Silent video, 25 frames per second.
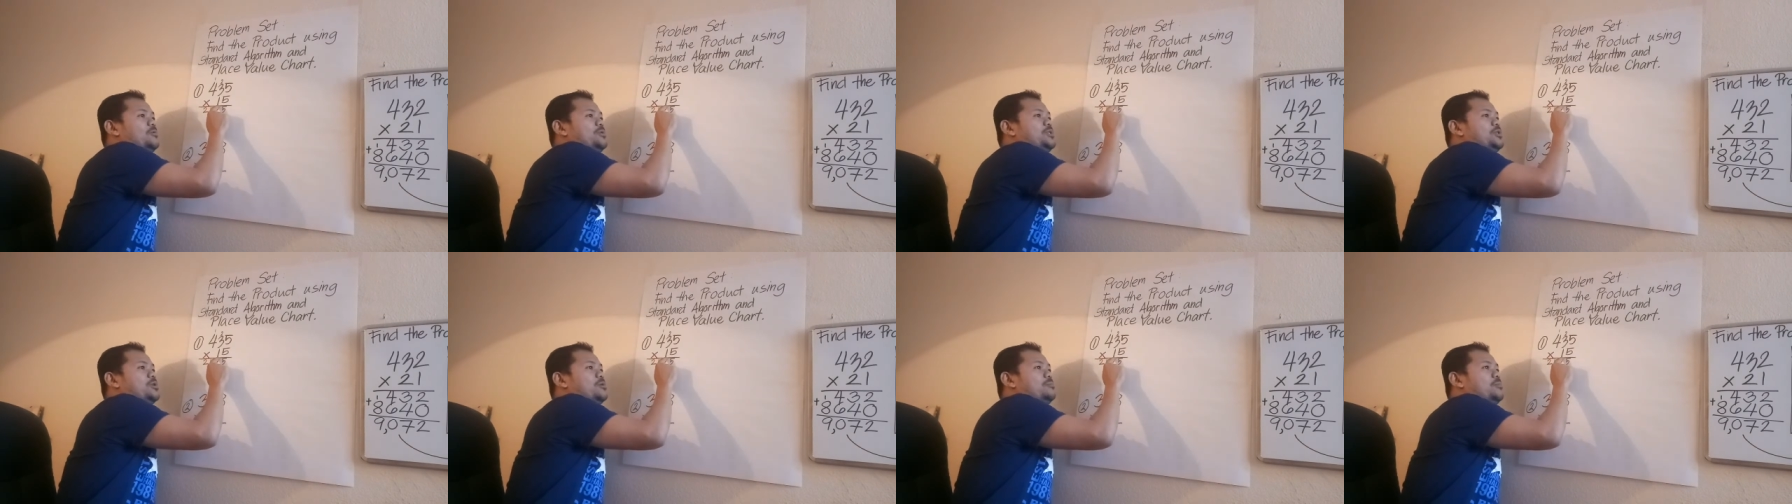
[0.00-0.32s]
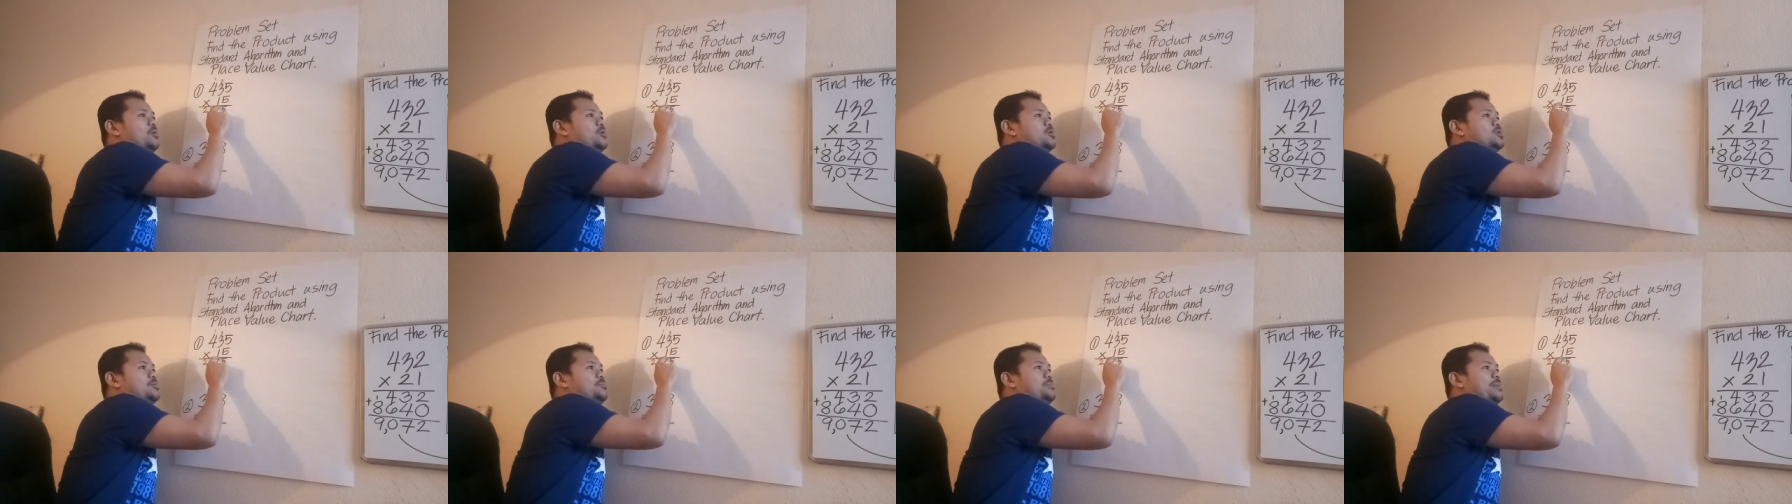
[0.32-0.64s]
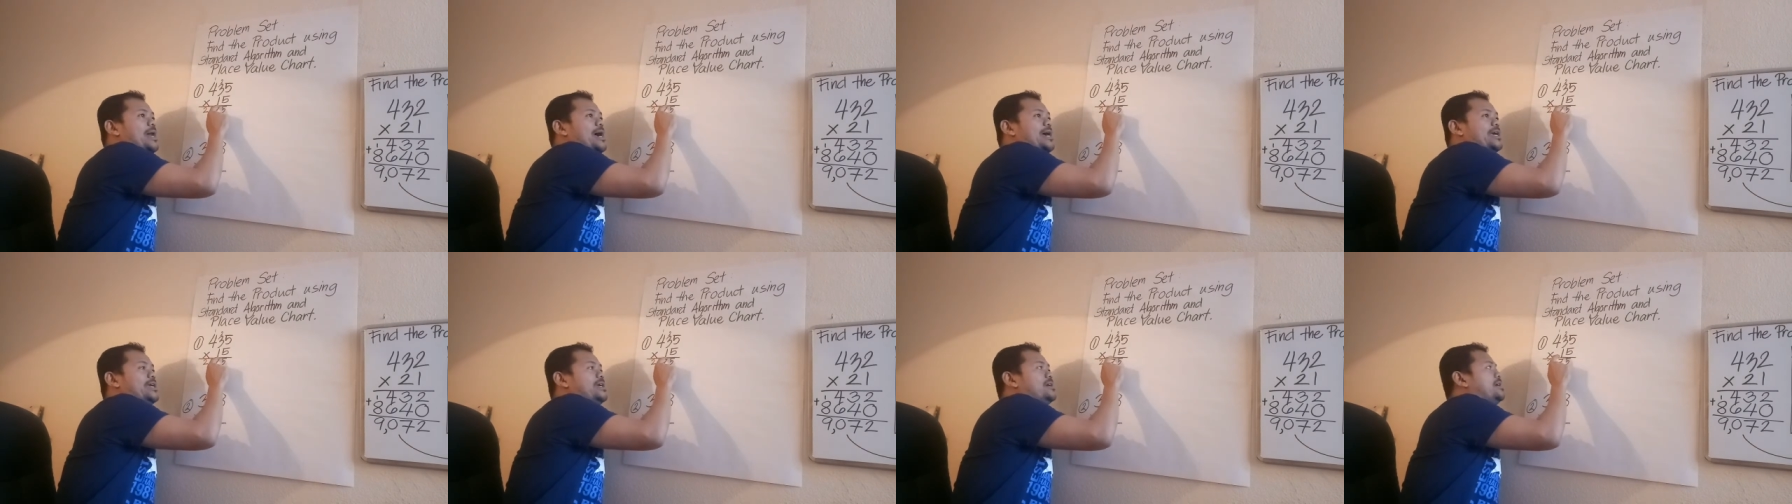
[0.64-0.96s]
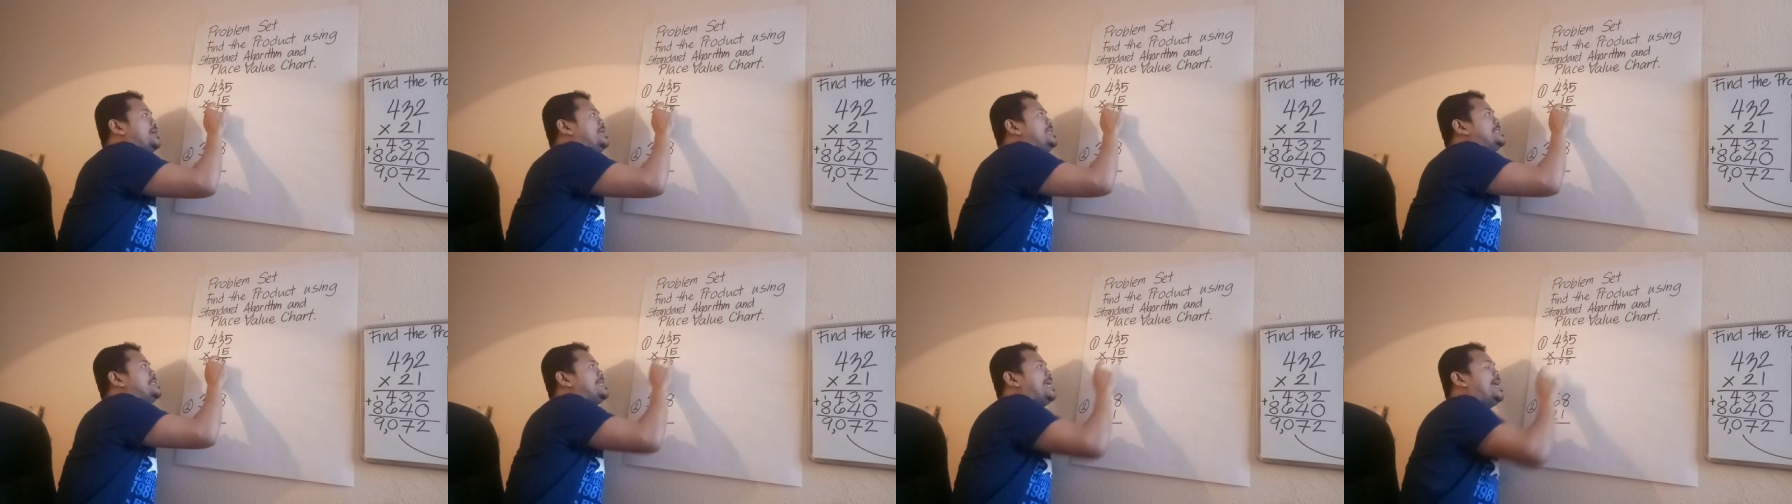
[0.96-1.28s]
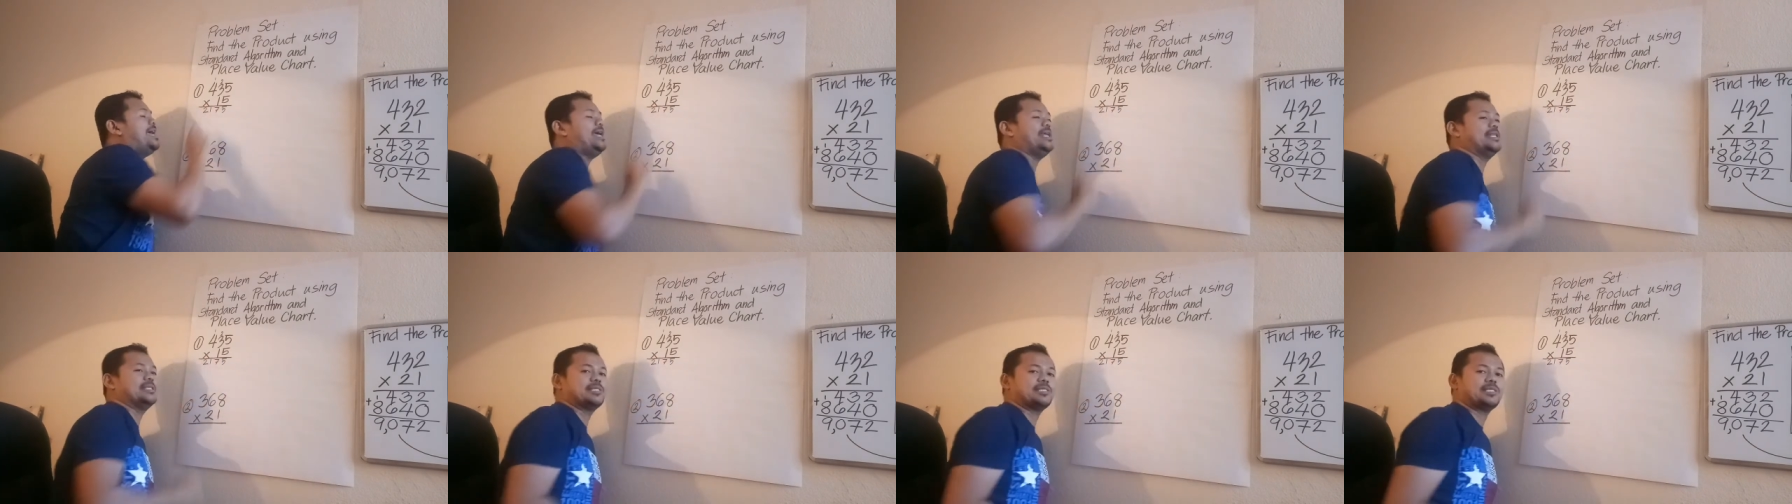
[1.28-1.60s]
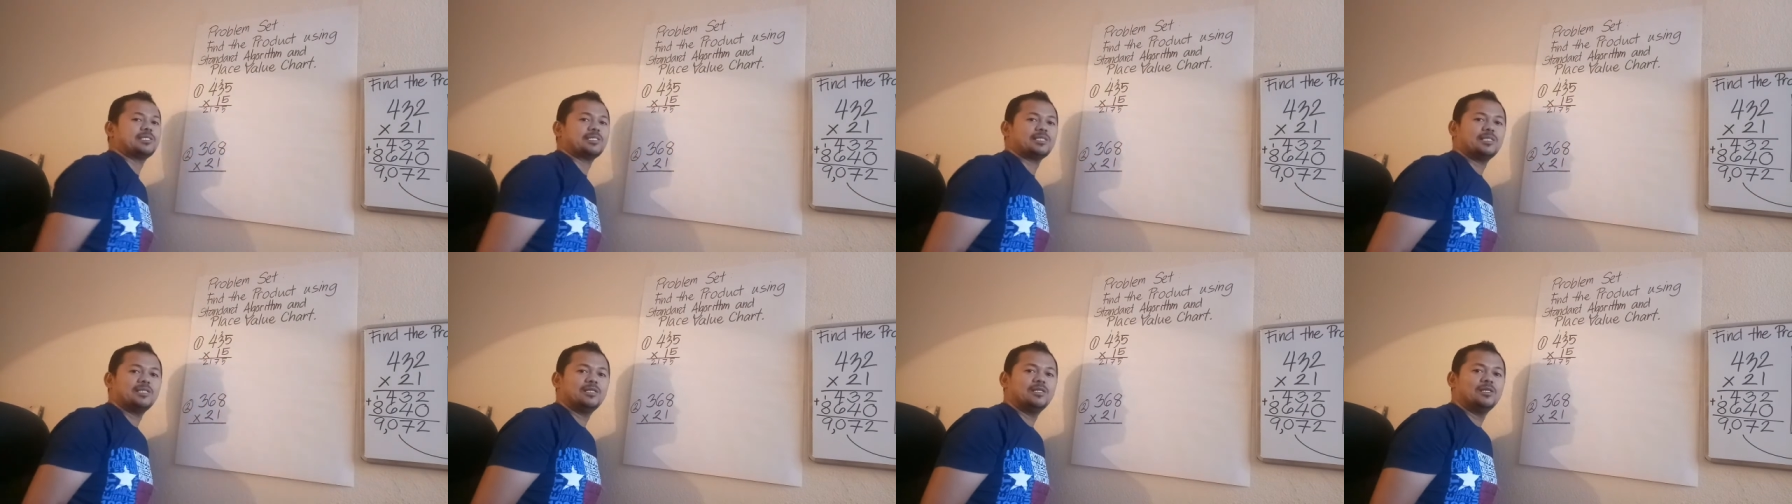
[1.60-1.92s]
with your multiplier in
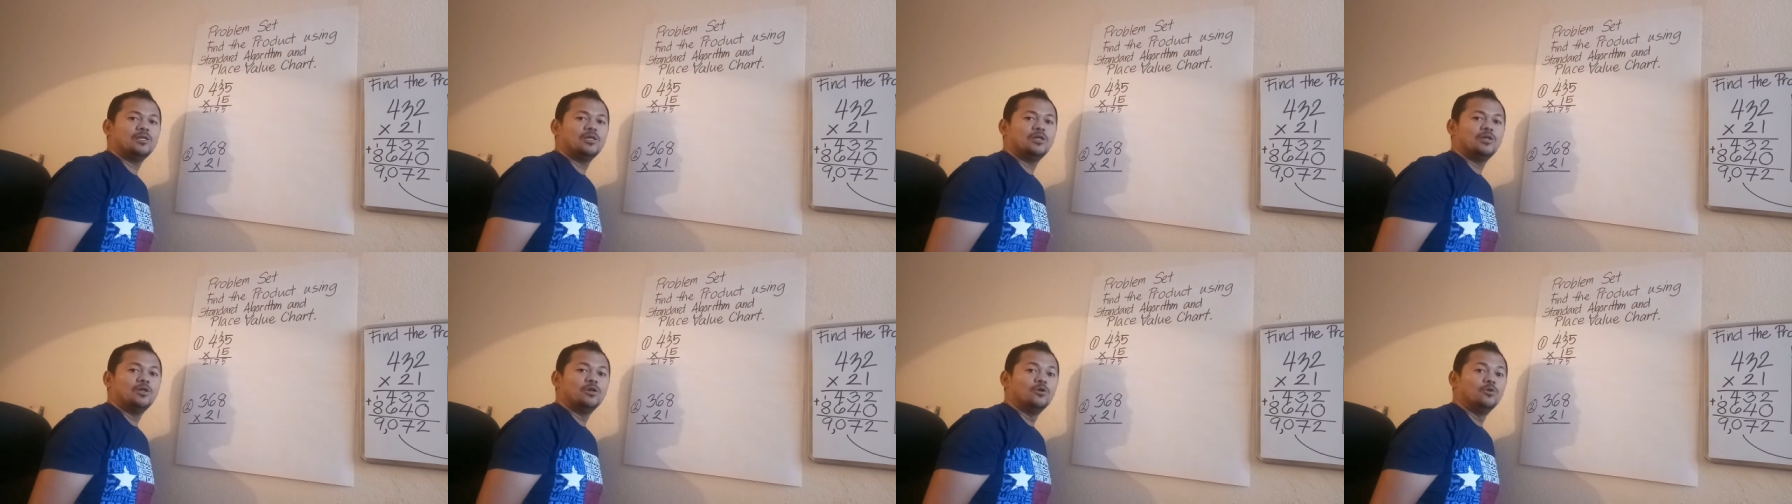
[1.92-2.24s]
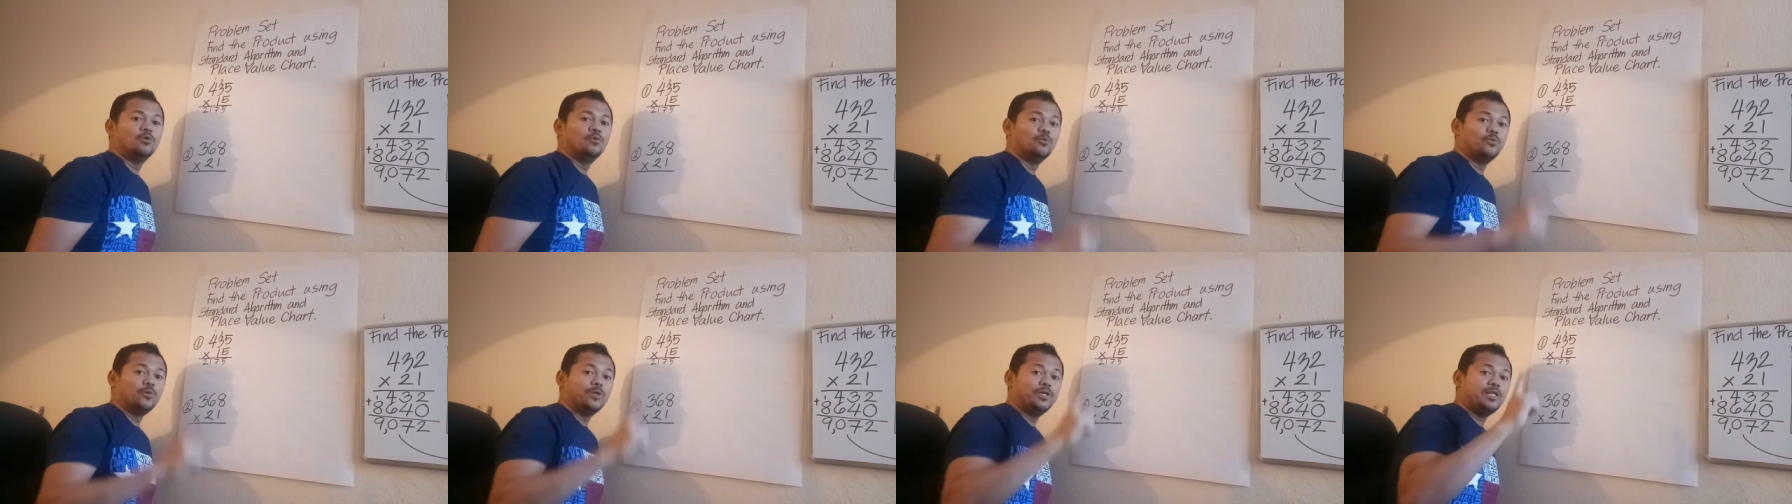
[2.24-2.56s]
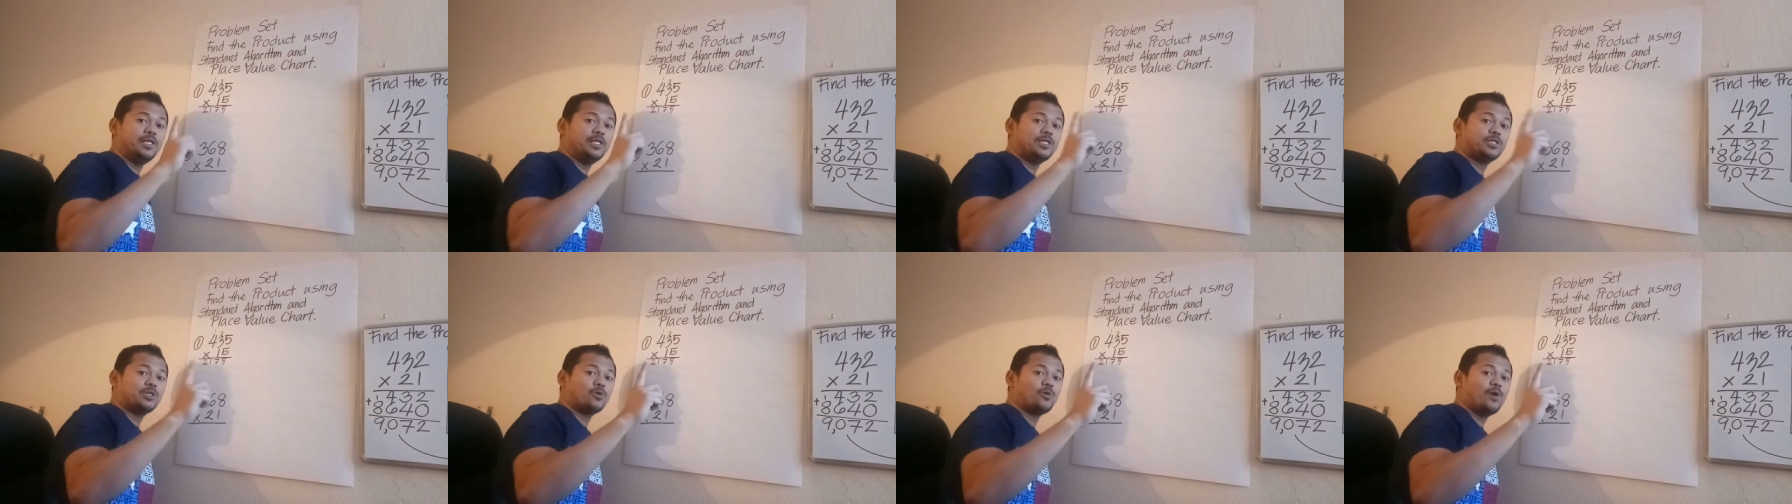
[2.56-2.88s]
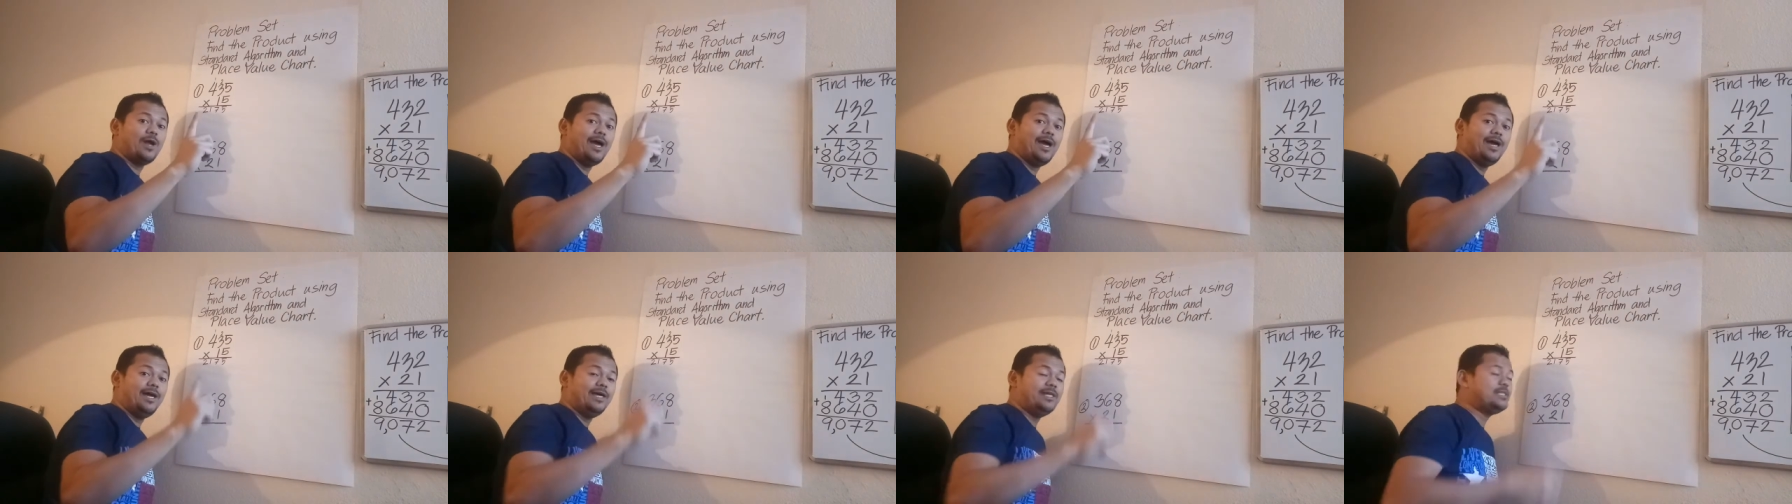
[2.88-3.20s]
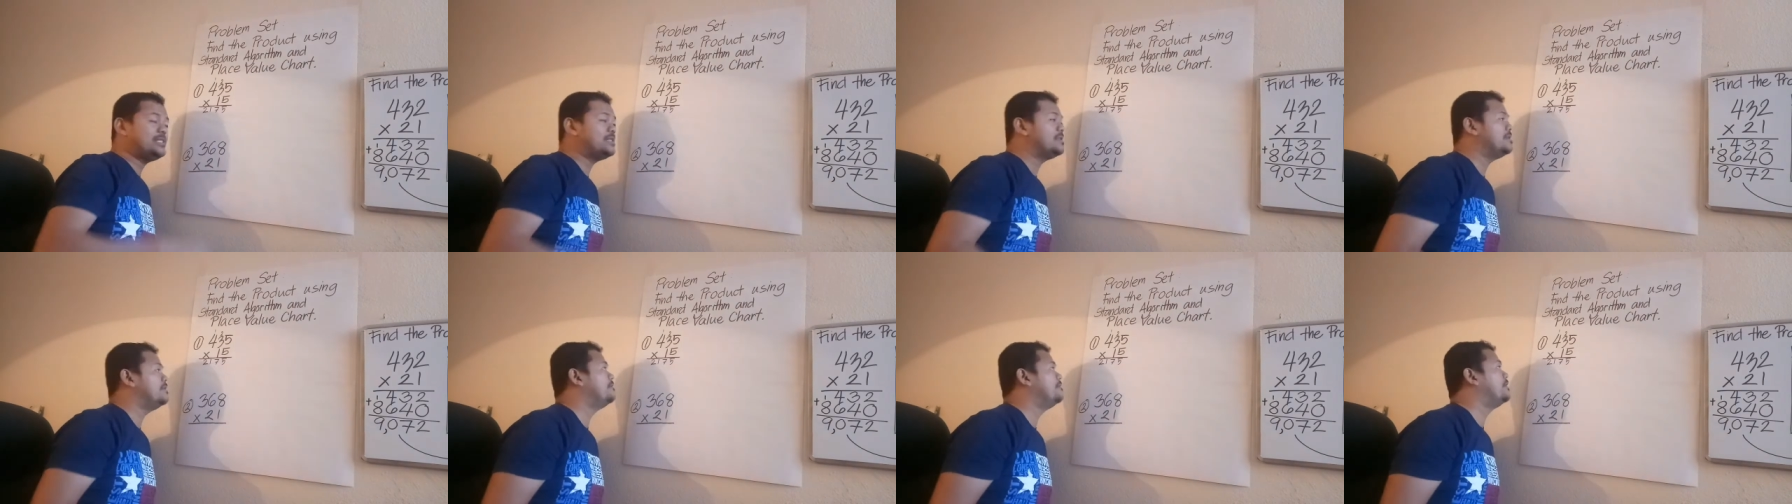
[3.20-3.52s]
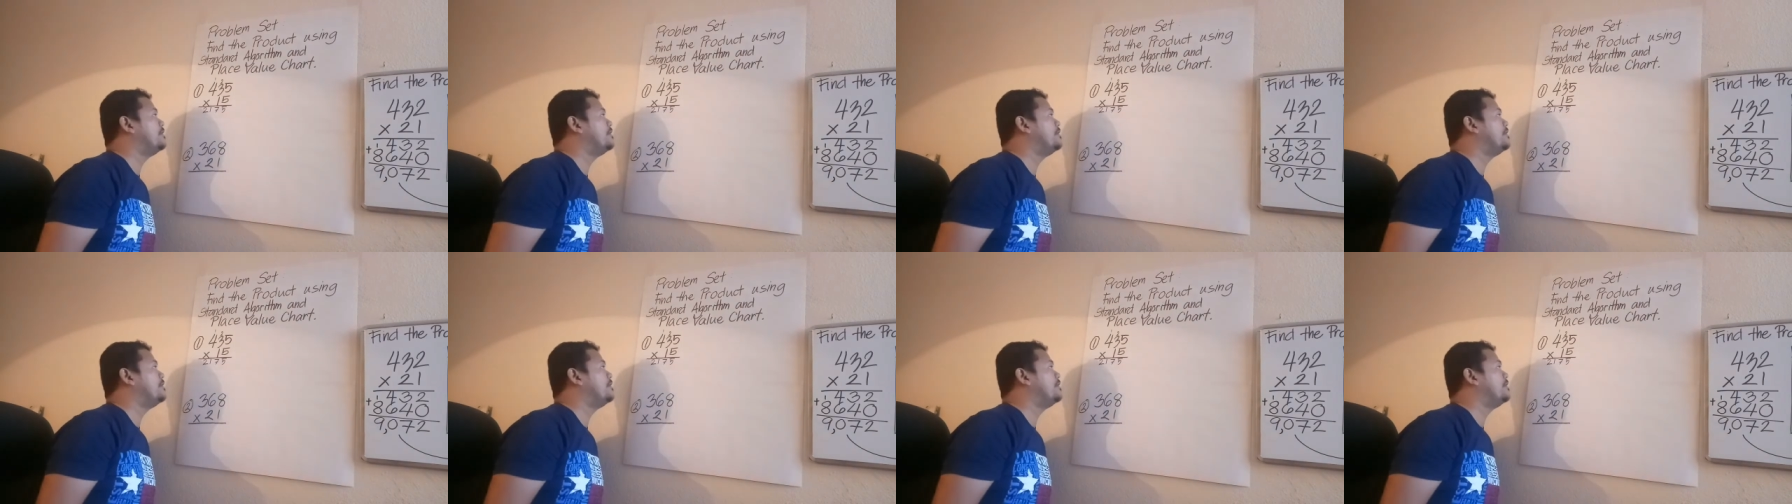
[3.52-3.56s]
tens? We need to write,